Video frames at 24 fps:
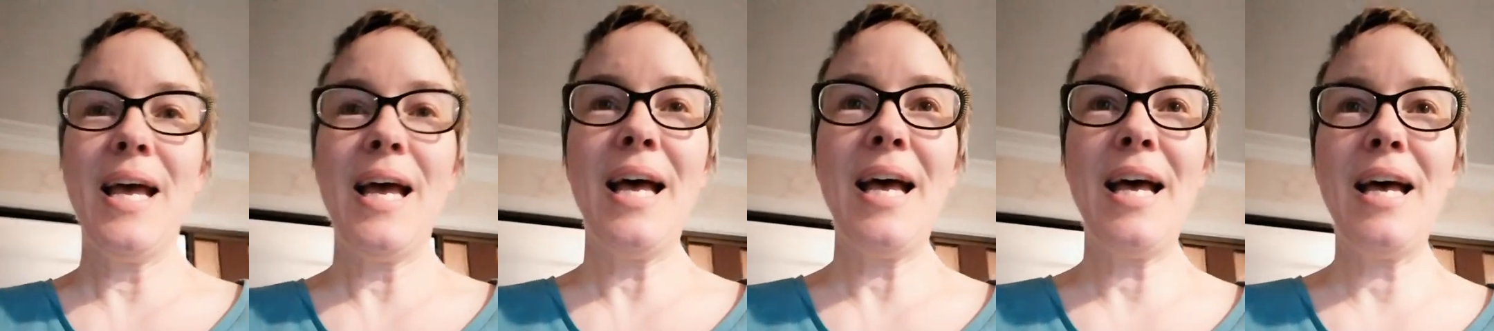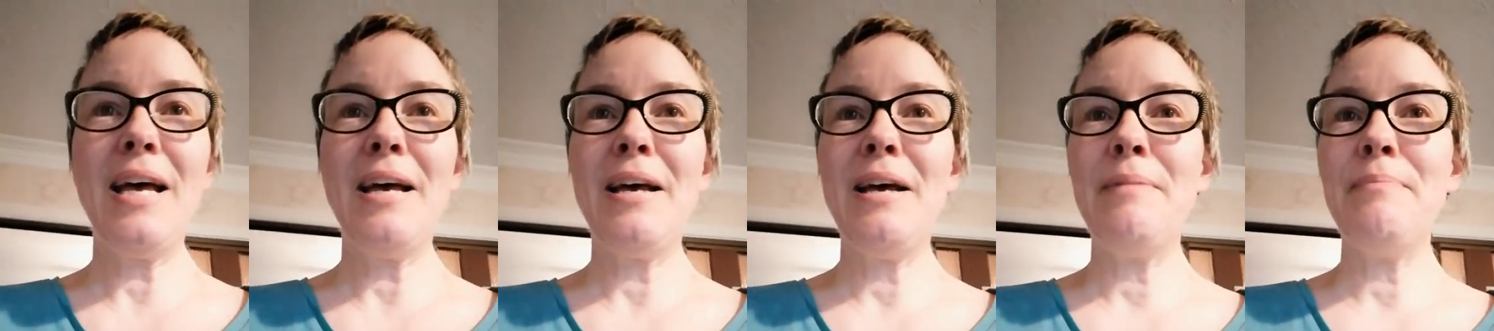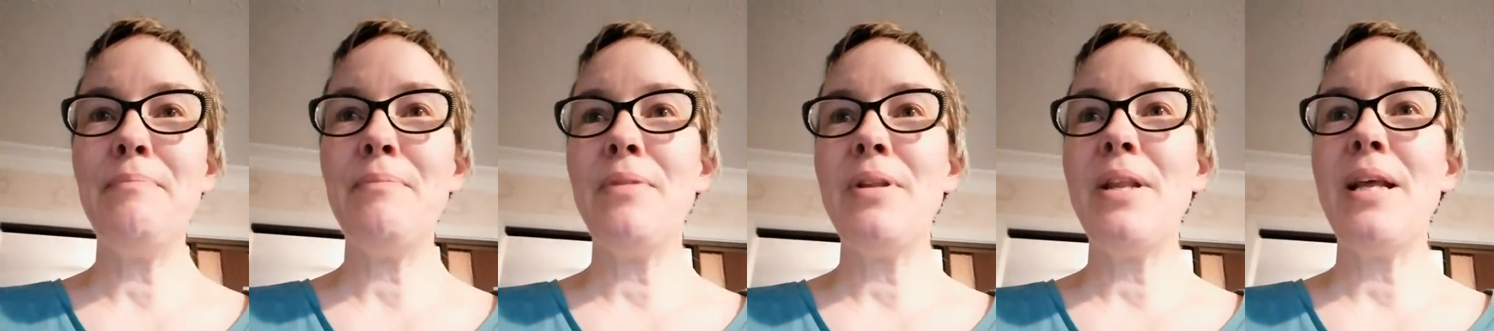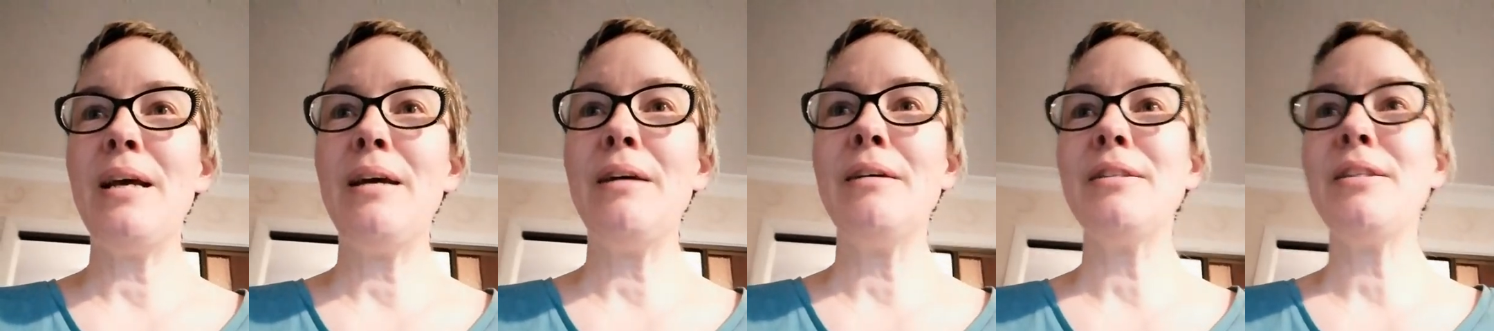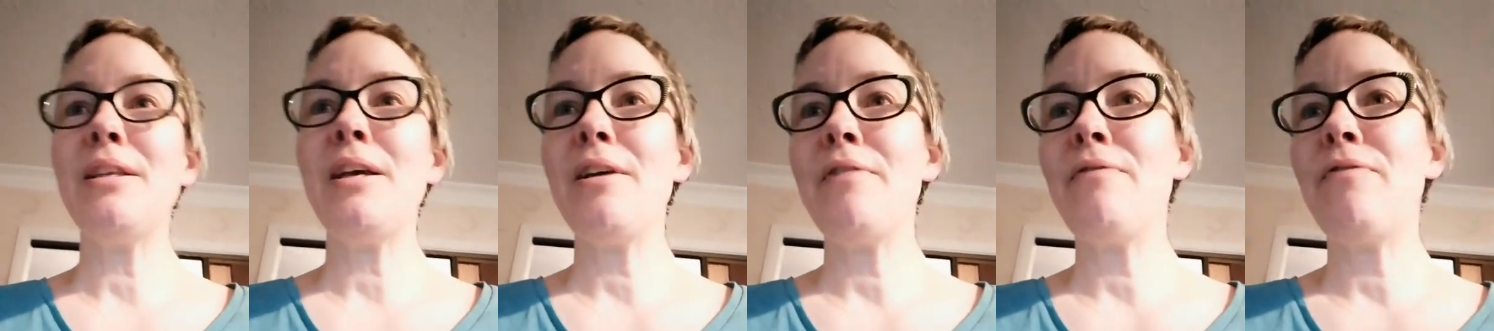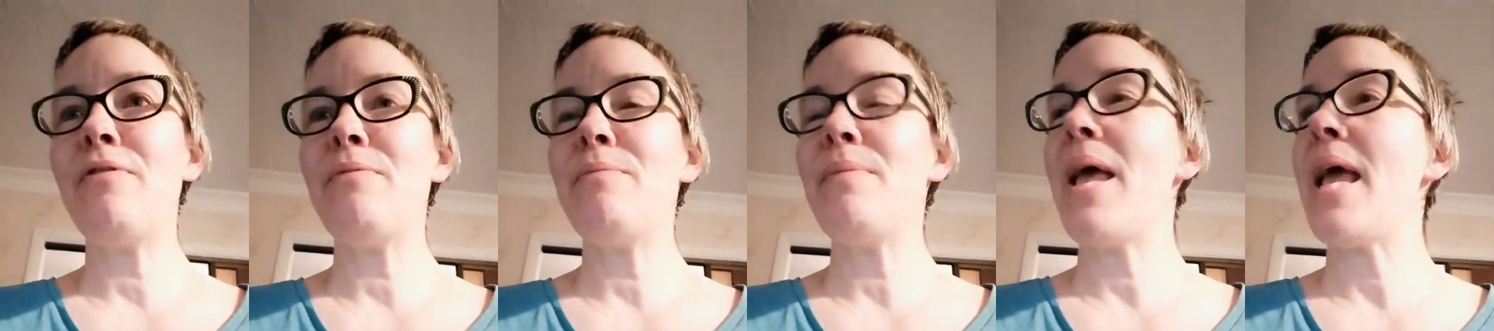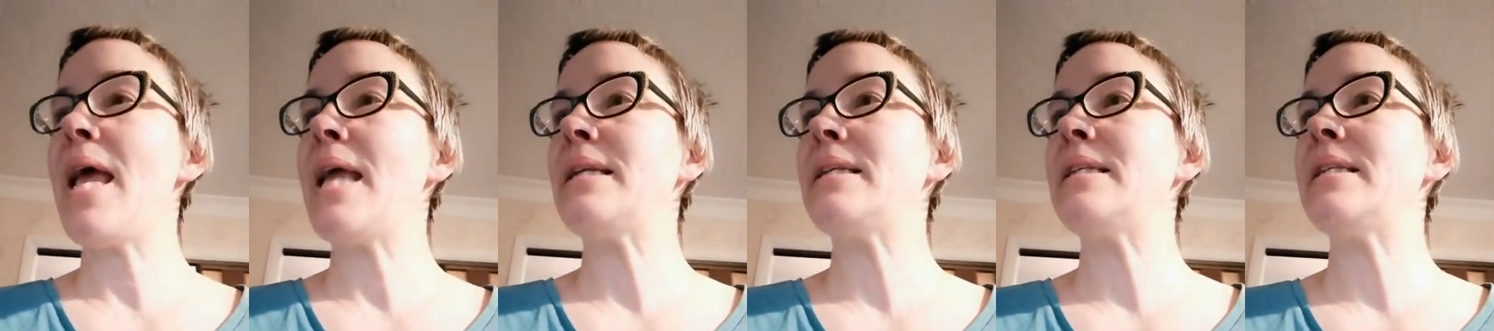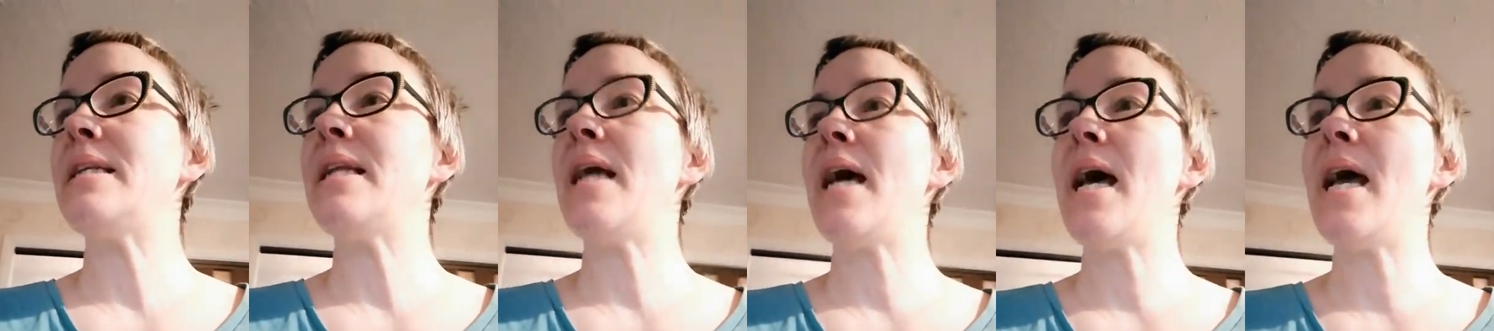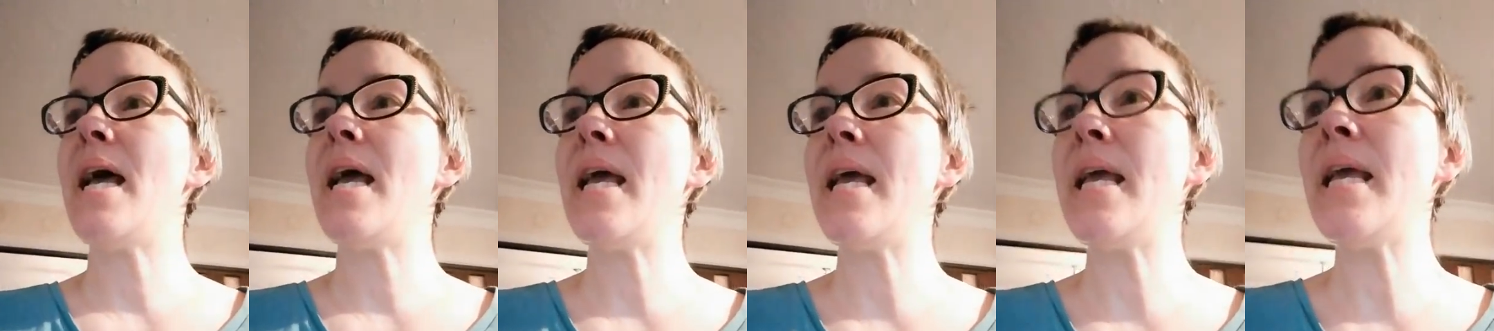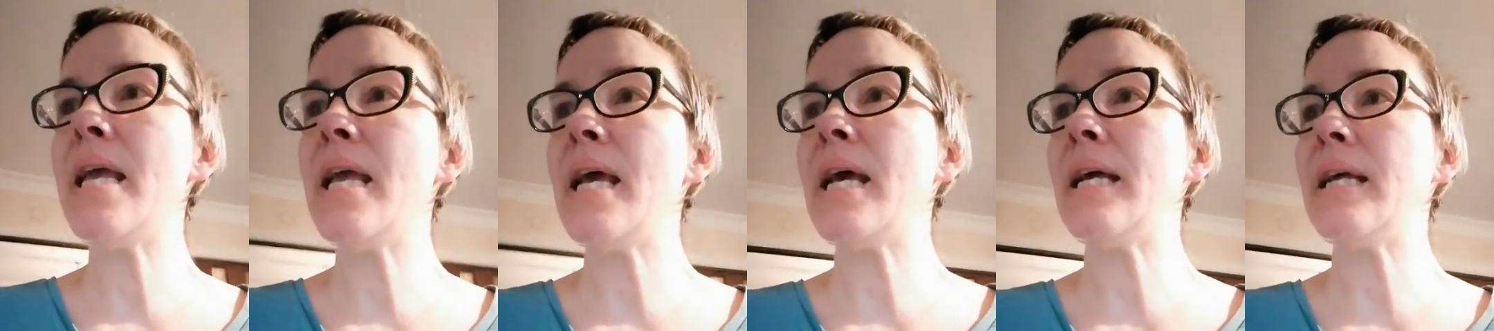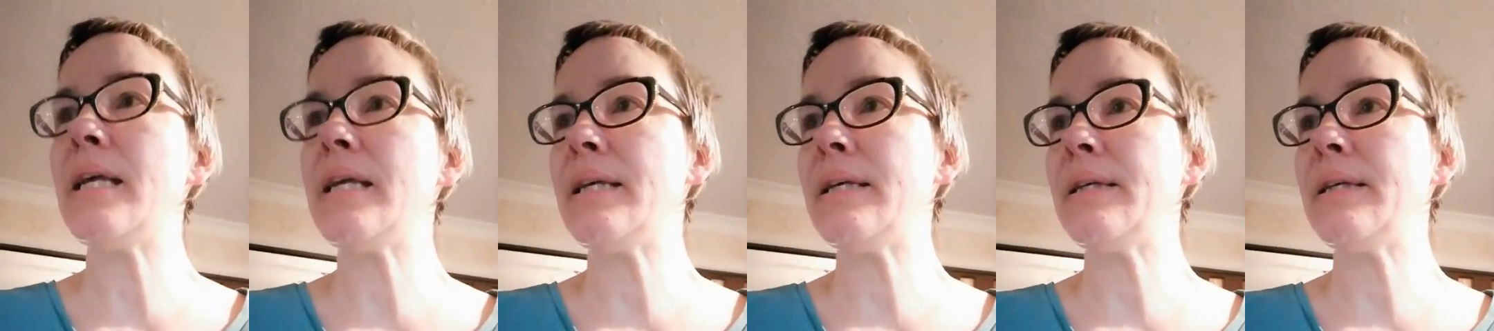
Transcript: Now, aside from that, today,